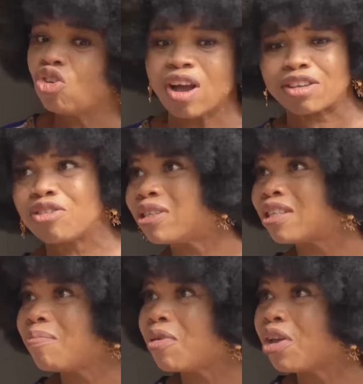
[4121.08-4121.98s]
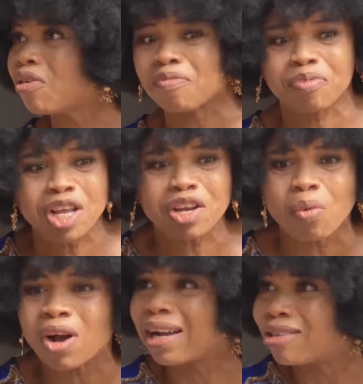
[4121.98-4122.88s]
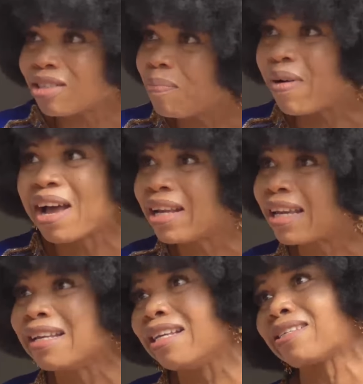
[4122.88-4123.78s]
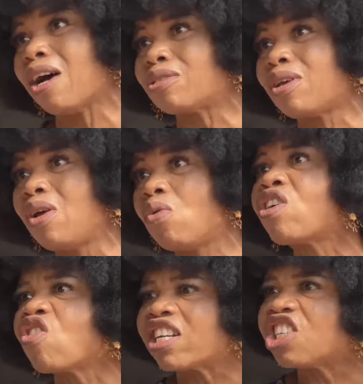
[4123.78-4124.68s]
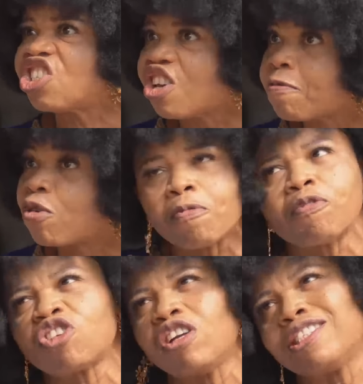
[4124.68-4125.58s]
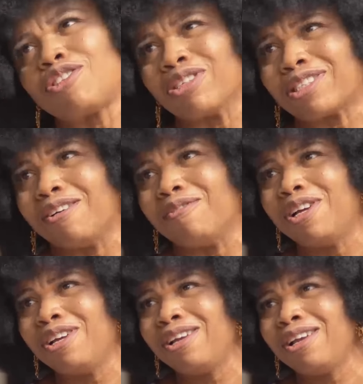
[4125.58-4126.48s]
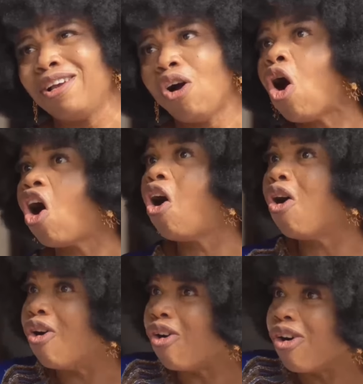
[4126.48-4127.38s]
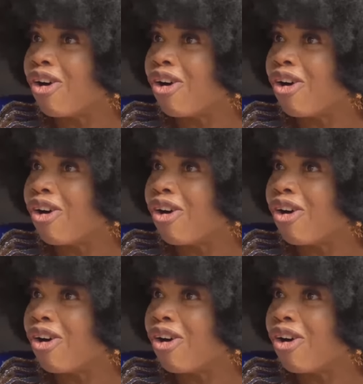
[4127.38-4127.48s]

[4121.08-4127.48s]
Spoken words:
You're accusing me of being the one causing panic in this house when you are the chief Confucianist yourself. Oh,